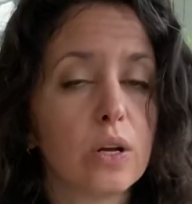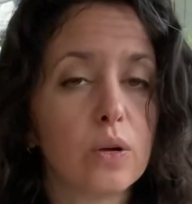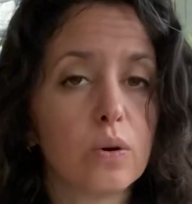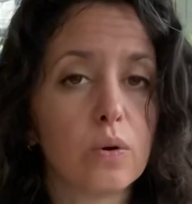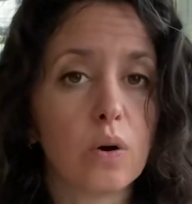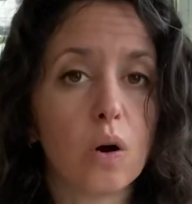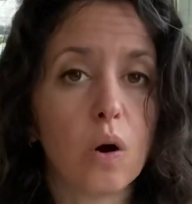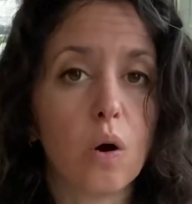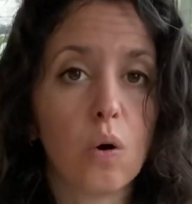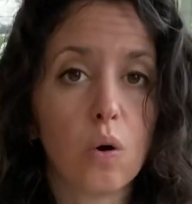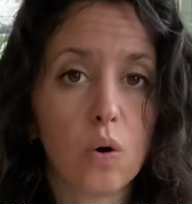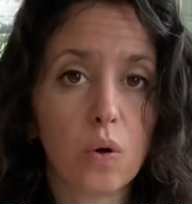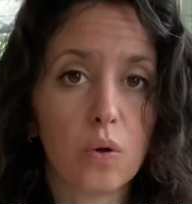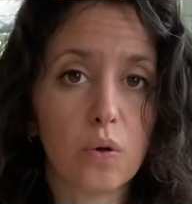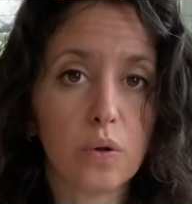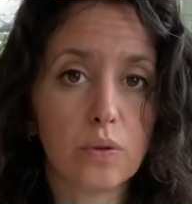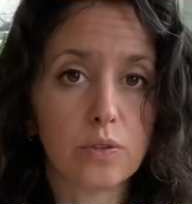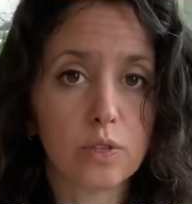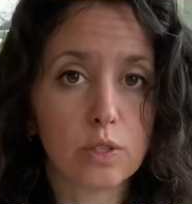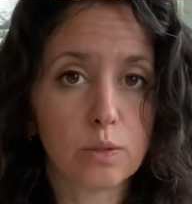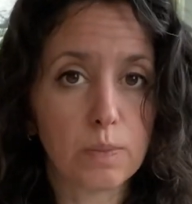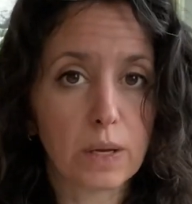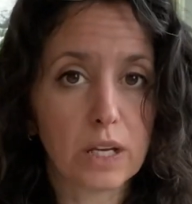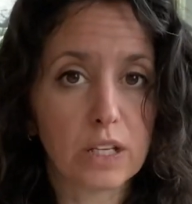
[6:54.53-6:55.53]

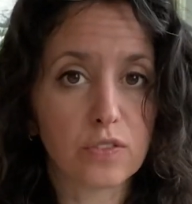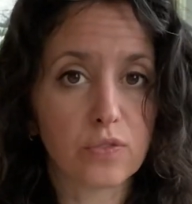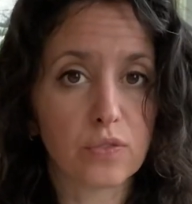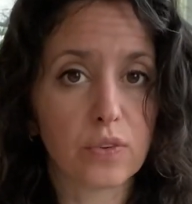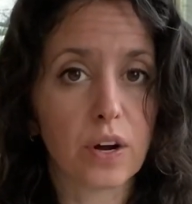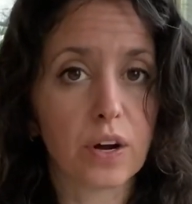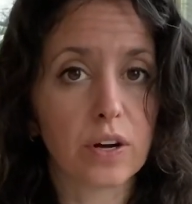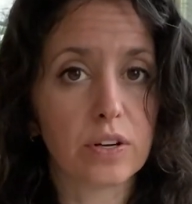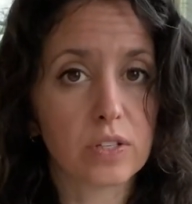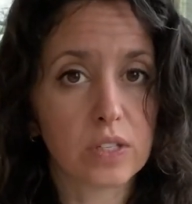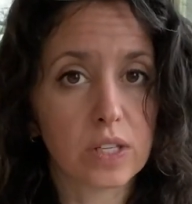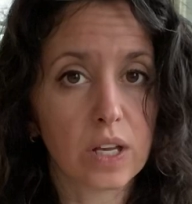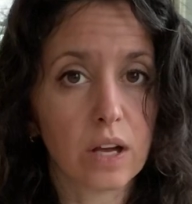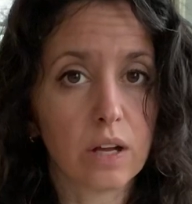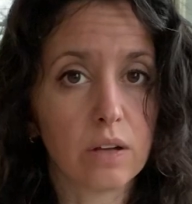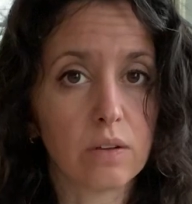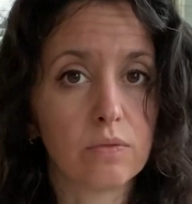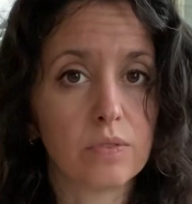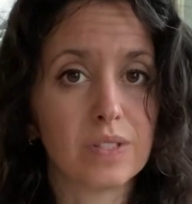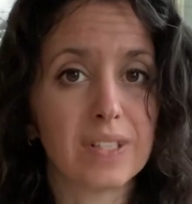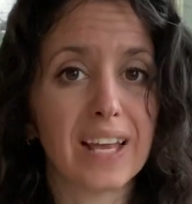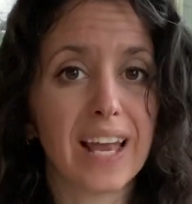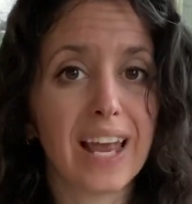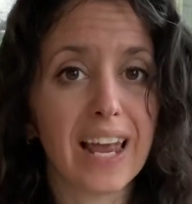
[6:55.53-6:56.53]
hold space for
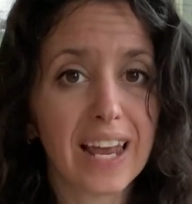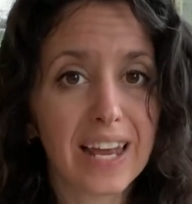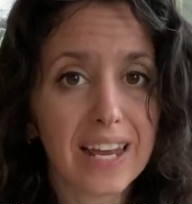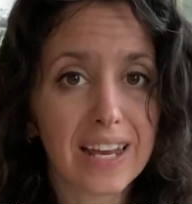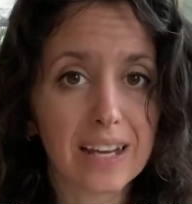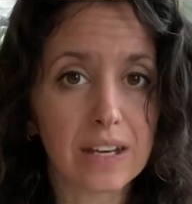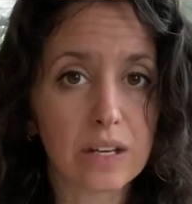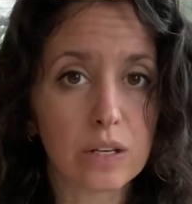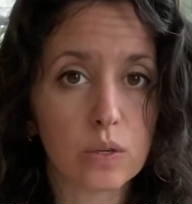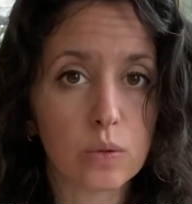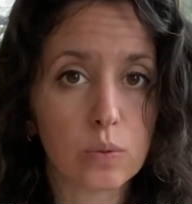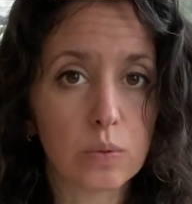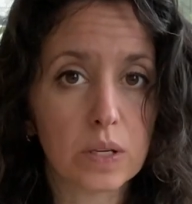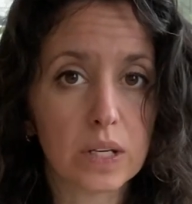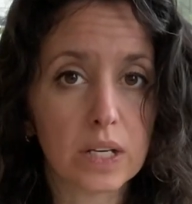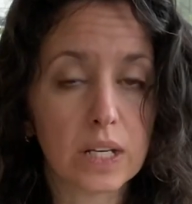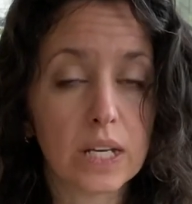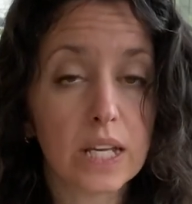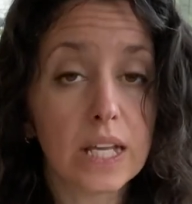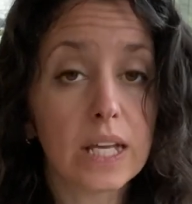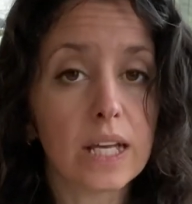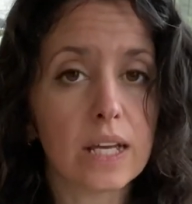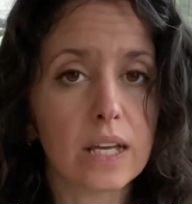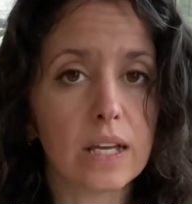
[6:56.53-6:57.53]
ourselves, and we
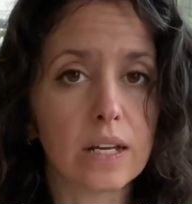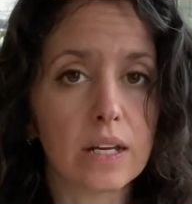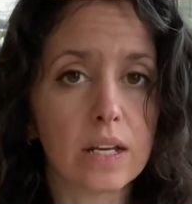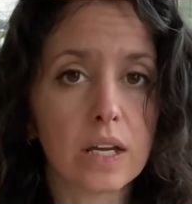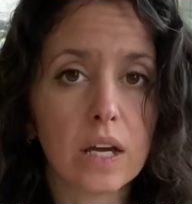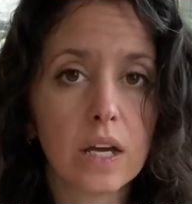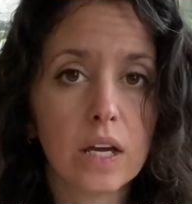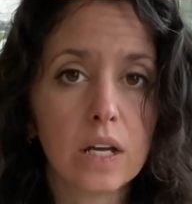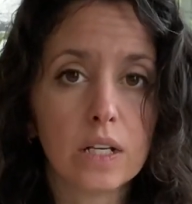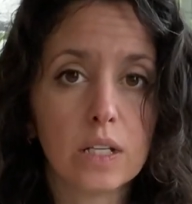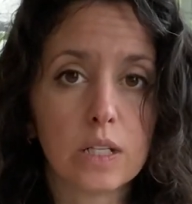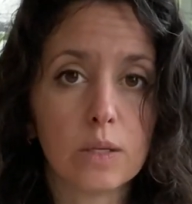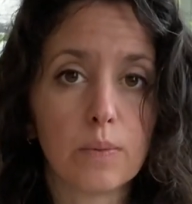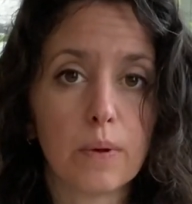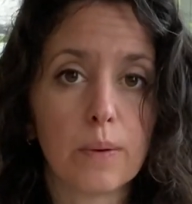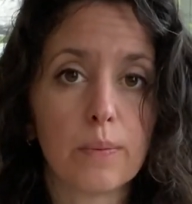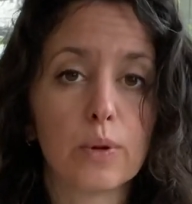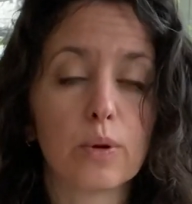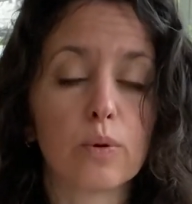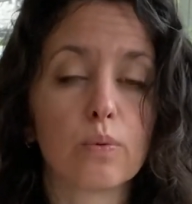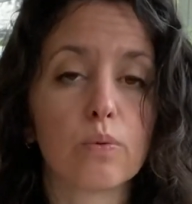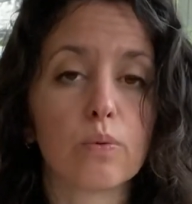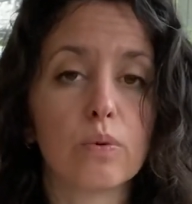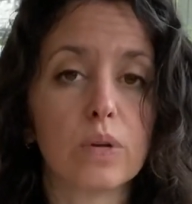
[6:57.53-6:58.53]
need to be
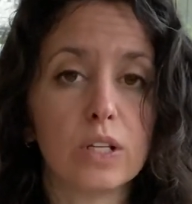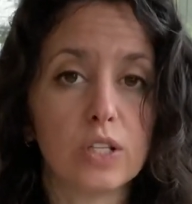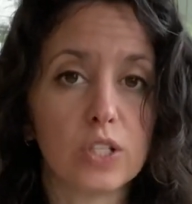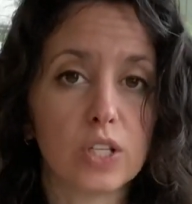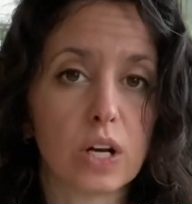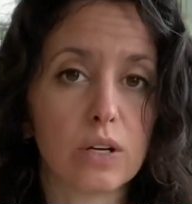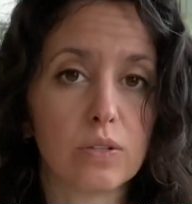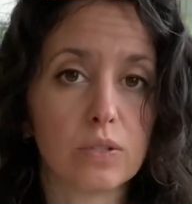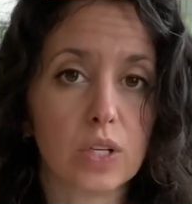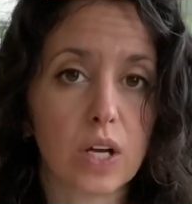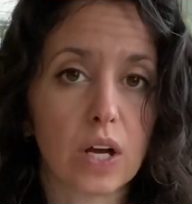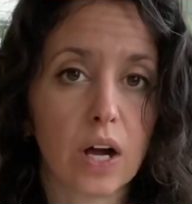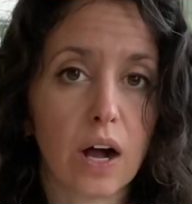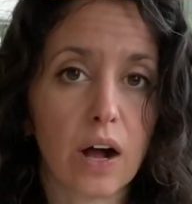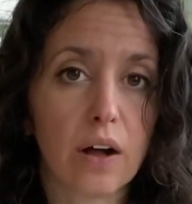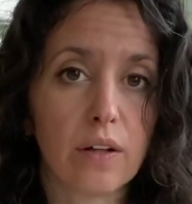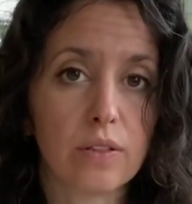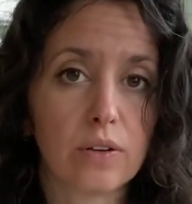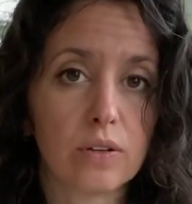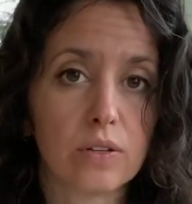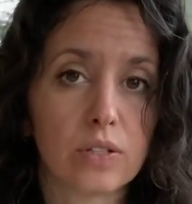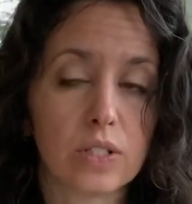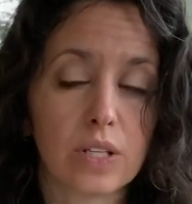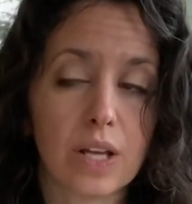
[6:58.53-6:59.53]
able to reach out to
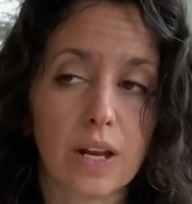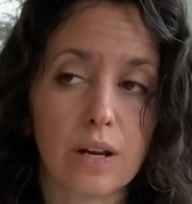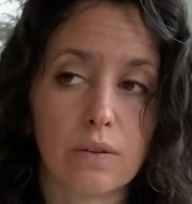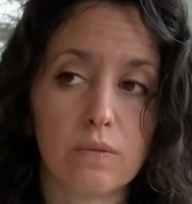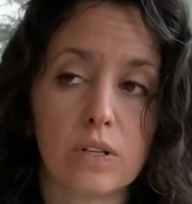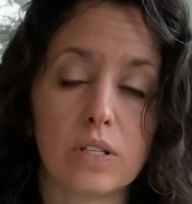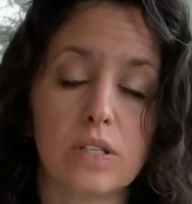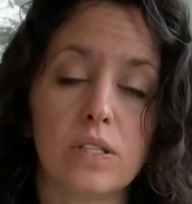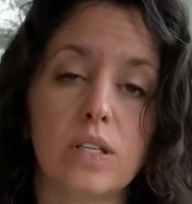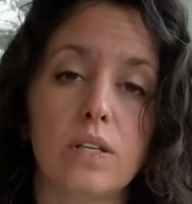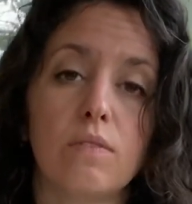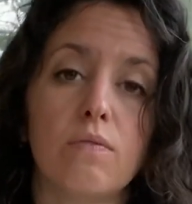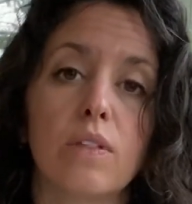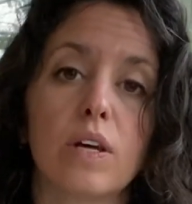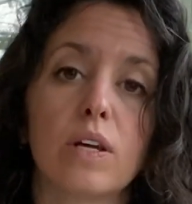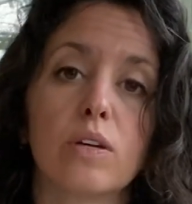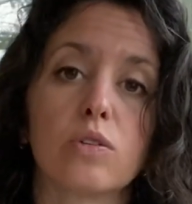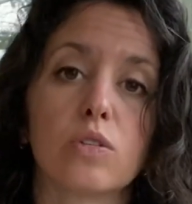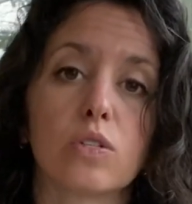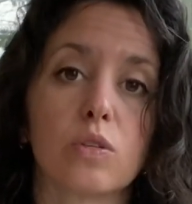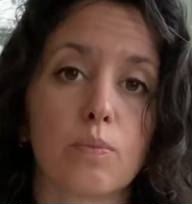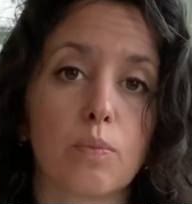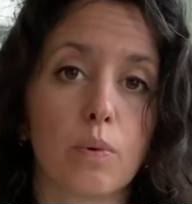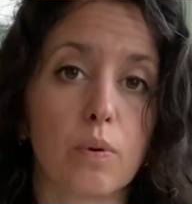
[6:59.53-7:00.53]
others and receive
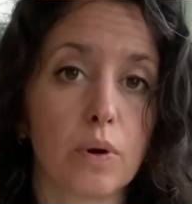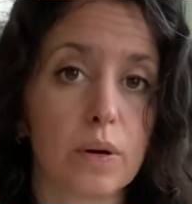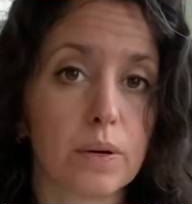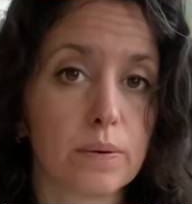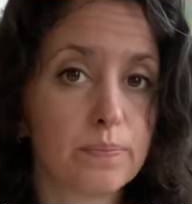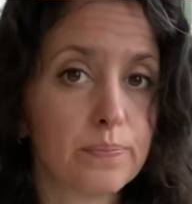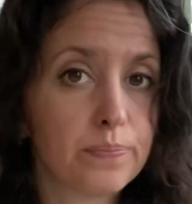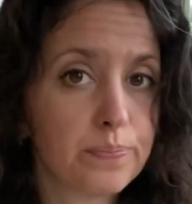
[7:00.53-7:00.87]
their support.